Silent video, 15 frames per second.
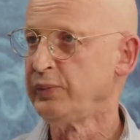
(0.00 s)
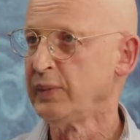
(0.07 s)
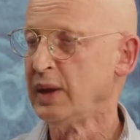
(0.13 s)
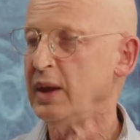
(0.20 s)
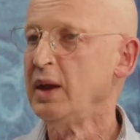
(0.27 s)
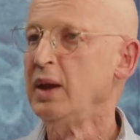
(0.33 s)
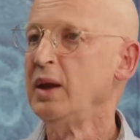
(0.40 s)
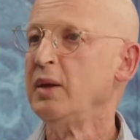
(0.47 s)

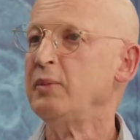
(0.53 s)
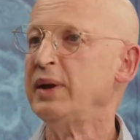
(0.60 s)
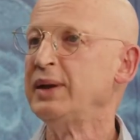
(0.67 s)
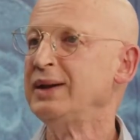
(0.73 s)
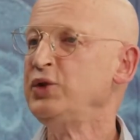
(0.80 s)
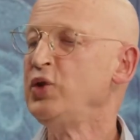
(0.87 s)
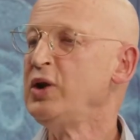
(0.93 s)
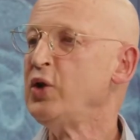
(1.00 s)
Mm. But I
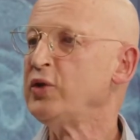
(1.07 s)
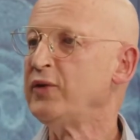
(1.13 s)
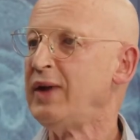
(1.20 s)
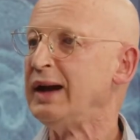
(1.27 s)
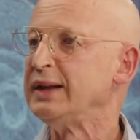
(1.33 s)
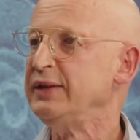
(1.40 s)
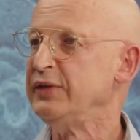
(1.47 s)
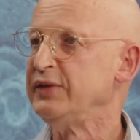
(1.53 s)
do a lot of
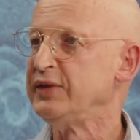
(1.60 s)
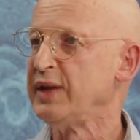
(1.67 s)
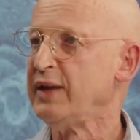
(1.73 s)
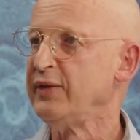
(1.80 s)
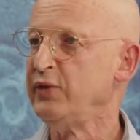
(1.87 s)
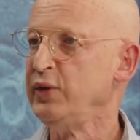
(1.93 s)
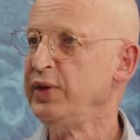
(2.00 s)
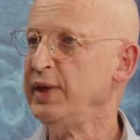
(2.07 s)
active
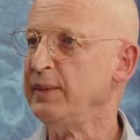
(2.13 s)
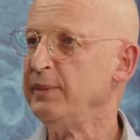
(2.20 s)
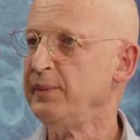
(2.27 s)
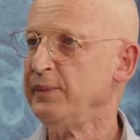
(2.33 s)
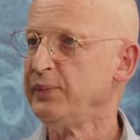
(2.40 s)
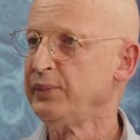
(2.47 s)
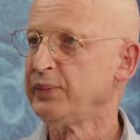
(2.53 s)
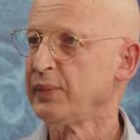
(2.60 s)
stuff with them.
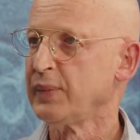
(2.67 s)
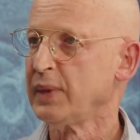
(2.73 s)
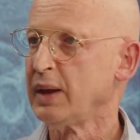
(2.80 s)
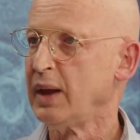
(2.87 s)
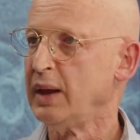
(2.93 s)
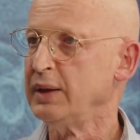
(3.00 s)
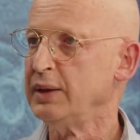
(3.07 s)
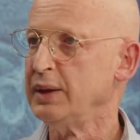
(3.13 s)

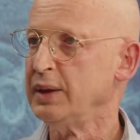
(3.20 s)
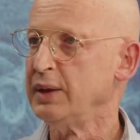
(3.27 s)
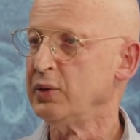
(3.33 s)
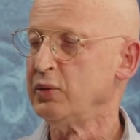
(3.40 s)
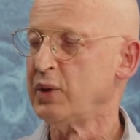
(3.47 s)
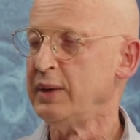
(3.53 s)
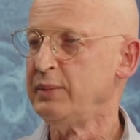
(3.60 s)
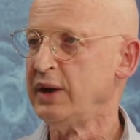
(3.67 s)

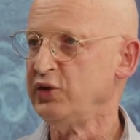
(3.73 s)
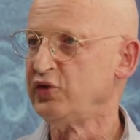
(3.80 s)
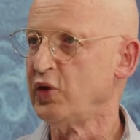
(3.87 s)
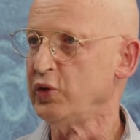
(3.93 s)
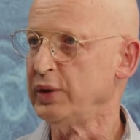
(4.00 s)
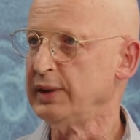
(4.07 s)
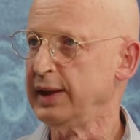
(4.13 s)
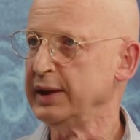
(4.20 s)
I might show
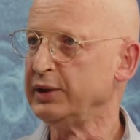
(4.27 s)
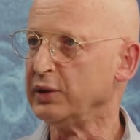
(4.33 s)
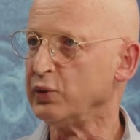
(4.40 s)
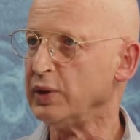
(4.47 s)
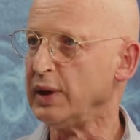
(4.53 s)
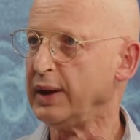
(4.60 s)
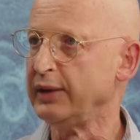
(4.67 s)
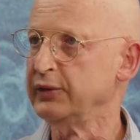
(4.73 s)
that later.
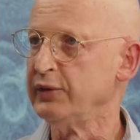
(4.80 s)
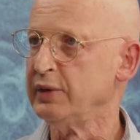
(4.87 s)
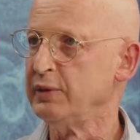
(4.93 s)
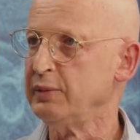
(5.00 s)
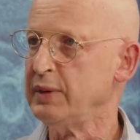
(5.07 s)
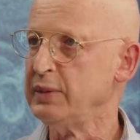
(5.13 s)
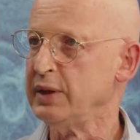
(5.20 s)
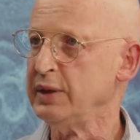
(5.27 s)
We'll have
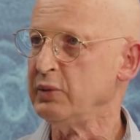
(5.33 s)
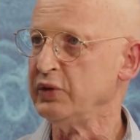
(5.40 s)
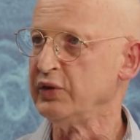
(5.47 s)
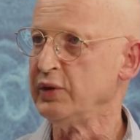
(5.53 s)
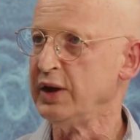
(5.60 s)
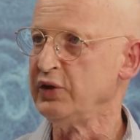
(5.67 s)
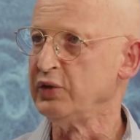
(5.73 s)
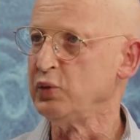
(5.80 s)
maybe a
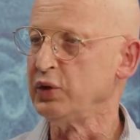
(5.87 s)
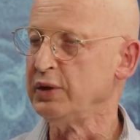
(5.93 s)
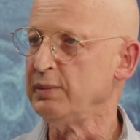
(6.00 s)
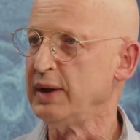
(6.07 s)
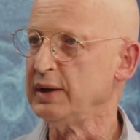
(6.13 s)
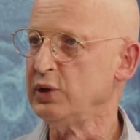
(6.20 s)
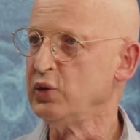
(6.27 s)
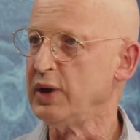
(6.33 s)
demonstration what it
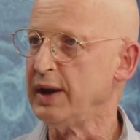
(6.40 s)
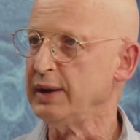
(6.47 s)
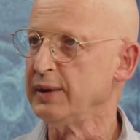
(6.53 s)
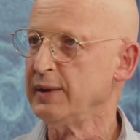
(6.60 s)
might look like.